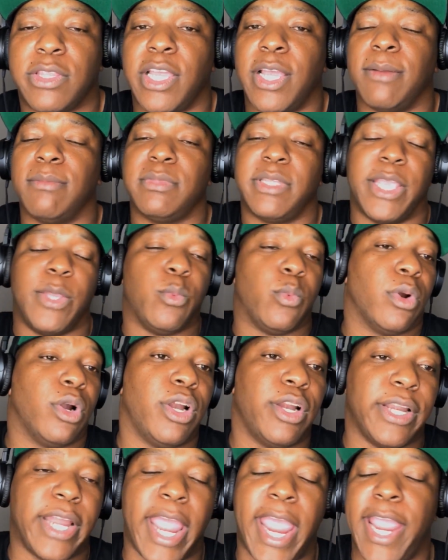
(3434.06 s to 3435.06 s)
them, they
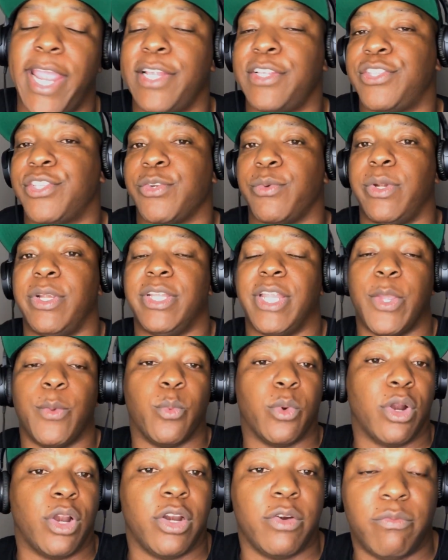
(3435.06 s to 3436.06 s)
weren't answering, they
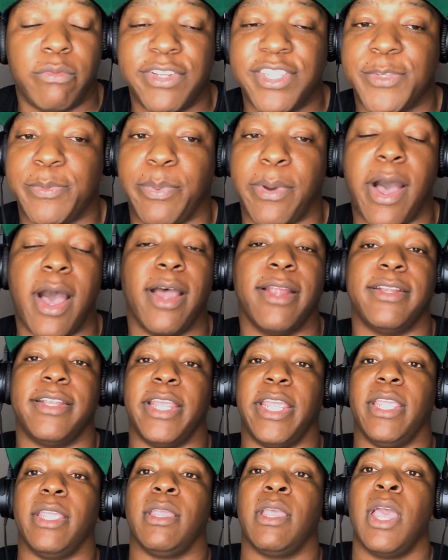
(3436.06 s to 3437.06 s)
weren't
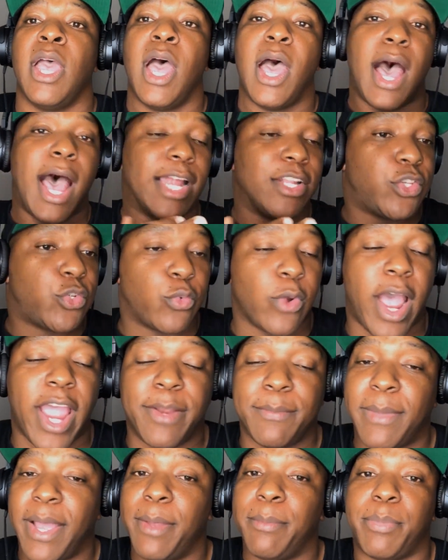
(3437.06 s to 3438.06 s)
responding. I
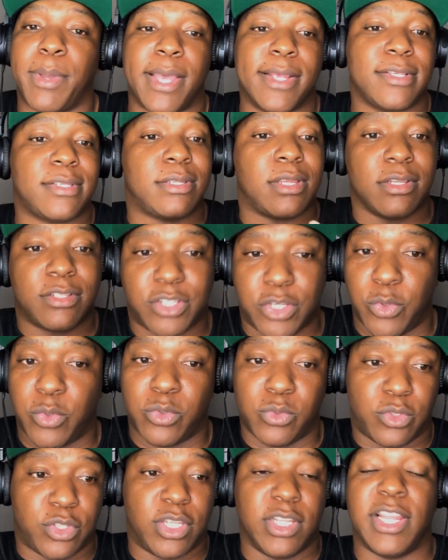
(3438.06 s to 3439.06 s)
tried my best
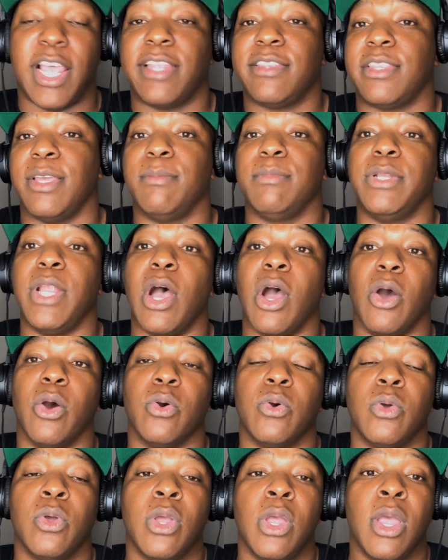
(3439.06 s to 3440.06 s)
to let them know
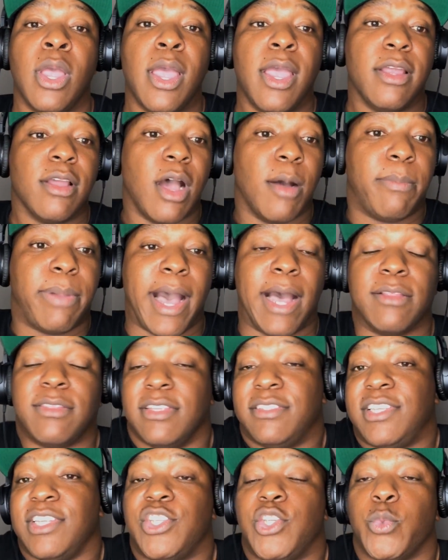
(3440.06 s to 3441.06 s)
about the
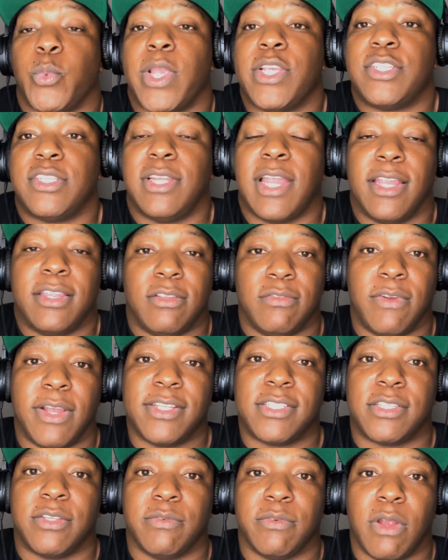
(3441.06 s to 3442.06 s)
situation at the
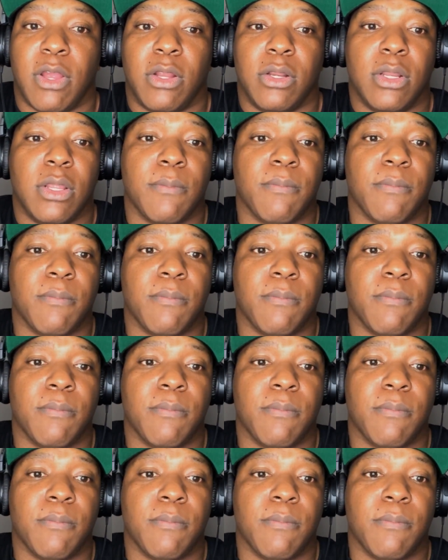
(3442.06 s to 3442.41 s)
restaurant.